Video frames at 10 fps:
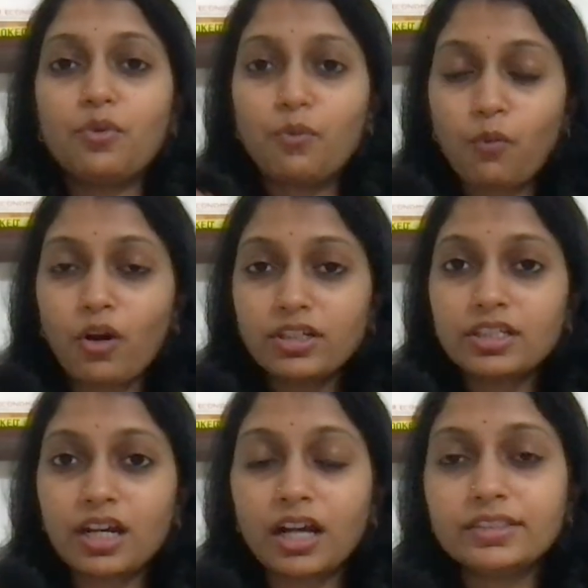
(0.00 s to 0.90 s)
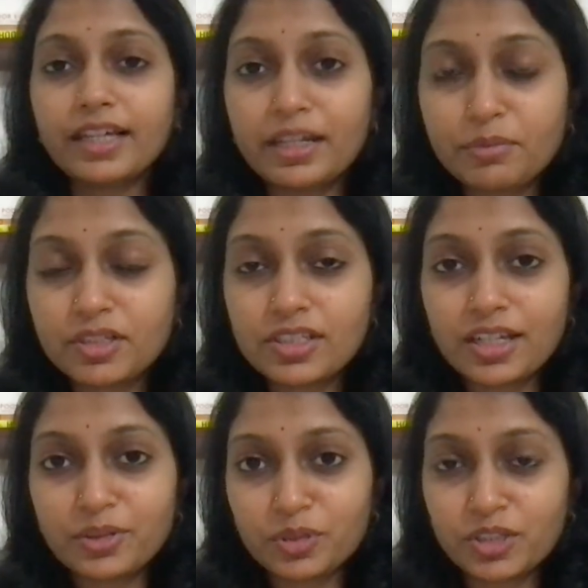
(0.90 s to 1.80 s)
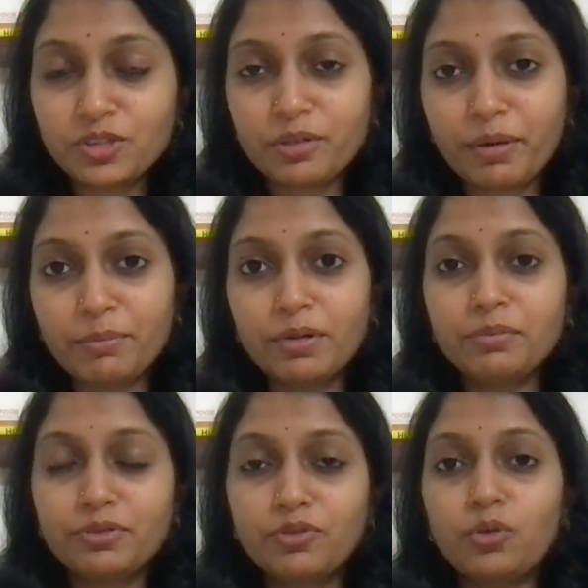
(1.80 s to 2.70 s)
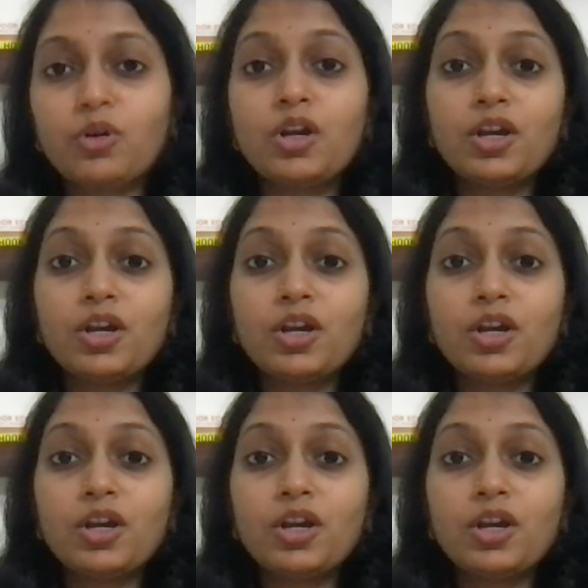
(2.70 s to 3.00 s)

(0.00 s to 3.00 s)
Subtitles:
what are the elements that you need to remember before